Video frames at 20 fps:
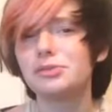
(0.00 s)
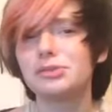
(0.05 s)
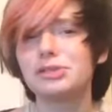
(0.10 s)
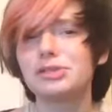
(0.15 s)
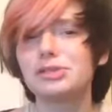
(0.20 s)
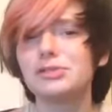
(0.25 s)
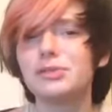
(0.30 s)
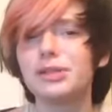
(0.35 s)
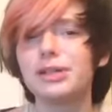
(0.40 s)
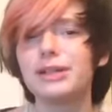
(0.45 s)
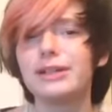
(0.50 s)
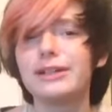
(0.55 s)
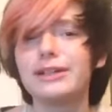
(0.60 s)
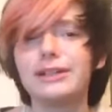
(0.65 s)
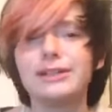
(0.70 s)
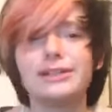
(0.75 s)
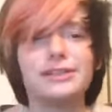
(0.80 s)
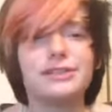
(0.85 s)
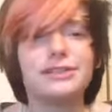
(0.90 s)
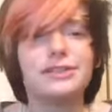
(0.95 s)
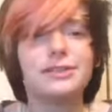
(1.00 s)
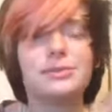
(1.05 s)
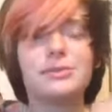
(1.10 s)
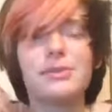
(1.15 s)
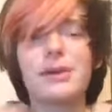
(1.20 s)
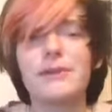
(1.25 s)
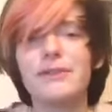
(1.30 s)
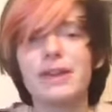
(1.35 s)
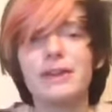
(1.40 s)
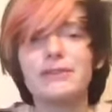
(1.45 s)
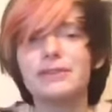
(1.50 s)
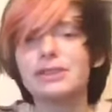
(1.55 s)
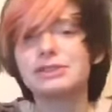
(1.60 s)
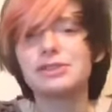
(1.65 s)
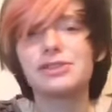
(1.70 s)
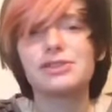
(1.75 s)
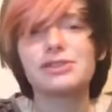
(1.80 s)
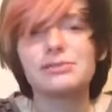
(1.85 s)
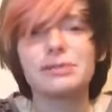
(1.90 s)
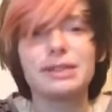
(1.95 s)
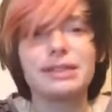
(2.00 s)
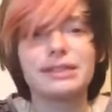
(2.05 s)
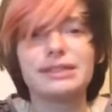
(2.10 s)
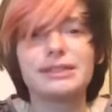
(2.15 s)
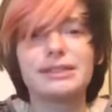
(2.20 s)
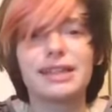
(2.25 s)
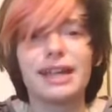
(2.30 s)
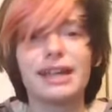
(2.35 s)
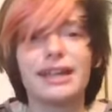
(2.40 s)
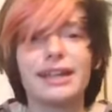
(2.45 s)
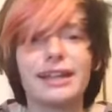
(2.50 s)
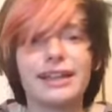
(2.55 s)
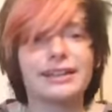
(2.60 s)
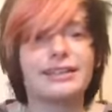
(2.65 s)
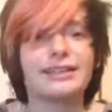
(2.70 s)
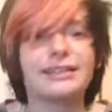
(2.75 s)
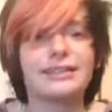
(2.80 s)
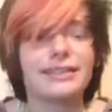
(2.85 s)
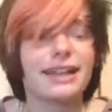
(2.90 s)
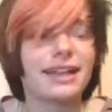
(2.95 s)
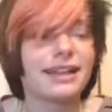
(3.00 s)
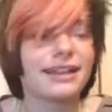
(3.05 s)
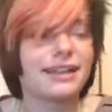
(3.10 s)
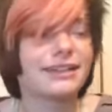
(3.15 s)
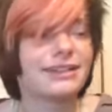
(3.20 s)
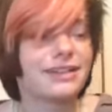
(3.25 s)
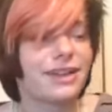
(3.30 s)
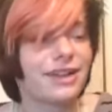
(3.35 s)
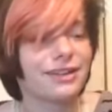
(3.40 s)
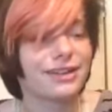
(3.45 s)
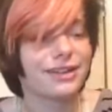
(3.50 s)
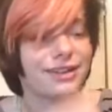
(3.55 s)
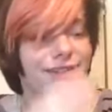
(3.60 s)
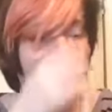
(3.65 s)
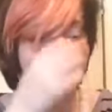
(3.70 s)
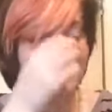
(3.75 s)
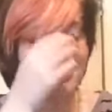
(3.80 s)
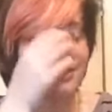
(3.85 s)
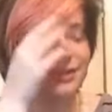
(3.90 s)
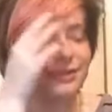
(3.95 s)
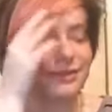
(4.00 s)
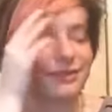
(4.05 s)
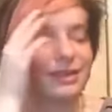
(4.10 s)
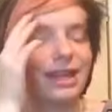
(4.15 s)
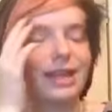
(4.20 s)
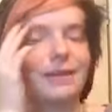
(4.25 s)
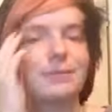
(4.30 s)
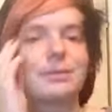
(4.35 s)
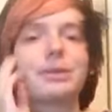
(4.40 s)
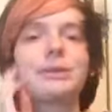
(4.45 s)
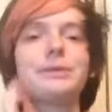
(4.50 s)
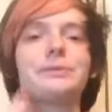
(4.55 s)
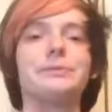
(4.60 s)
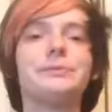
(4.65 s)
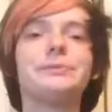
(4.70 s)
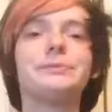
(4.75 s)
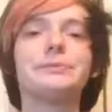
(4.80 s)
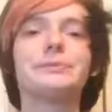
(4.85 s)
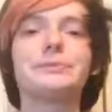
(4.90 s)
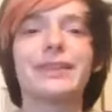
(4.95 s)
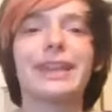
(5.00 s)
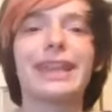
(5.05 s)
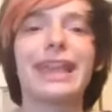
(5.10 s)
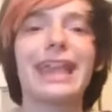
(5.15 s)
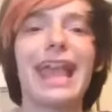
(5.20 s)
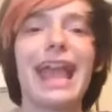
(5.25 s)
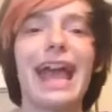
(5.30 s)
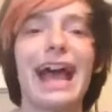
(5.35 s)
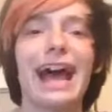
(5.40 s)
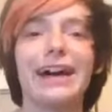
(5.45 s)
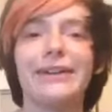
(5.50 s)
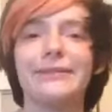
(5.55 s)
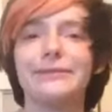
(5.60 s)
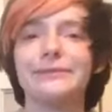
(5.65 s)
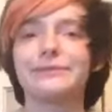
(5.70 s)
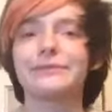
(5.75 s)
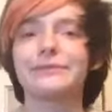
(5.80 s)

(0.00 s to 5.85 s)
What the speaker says: which is weird because YouTube's my favorite social media site, and I like talking on camo. Yeah.